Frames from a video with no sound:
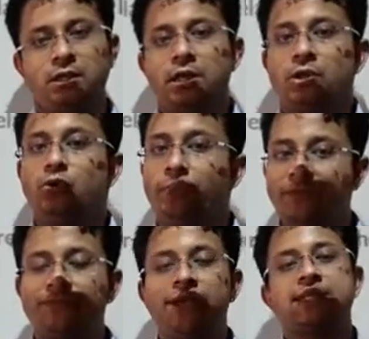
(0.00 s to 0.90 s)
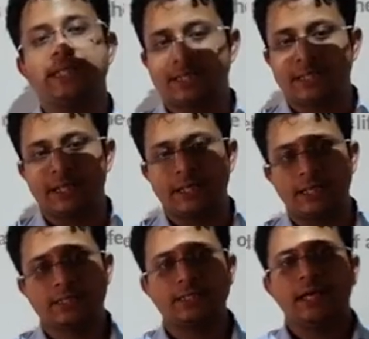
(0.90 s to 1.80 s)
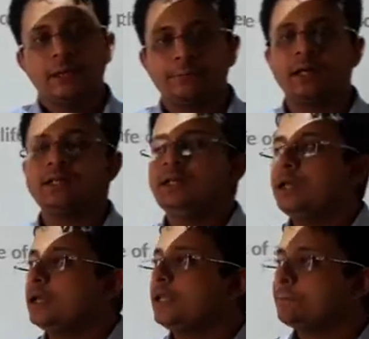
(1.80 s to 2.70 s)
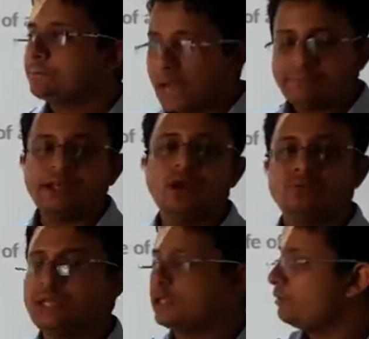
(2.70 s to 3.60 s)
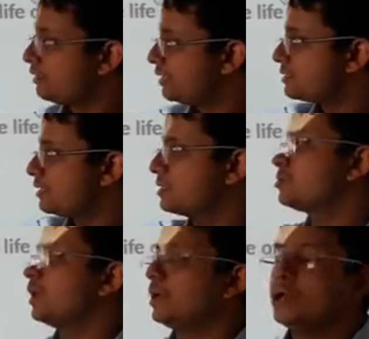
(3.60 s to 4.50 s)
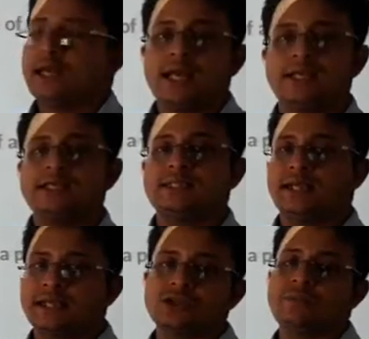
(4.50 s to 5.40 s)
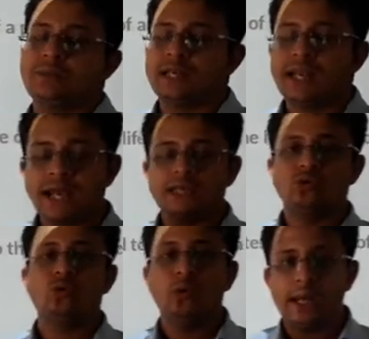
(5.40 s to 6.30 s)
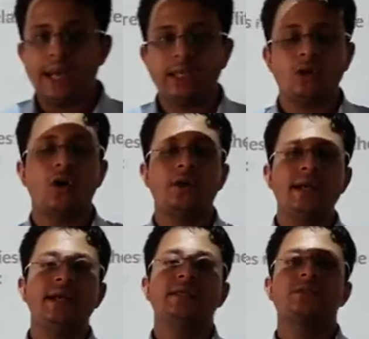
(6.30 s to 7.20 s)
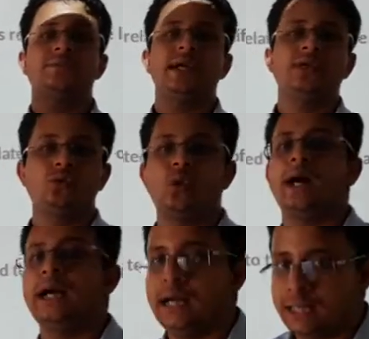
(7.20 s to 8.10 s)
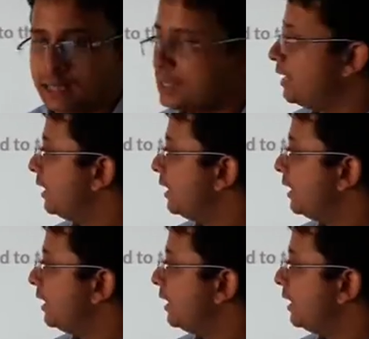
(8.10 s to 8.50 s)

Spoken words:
You may face uncertainties, but the primary objective is this one. That is risk of dying too late or the risk of dying too early.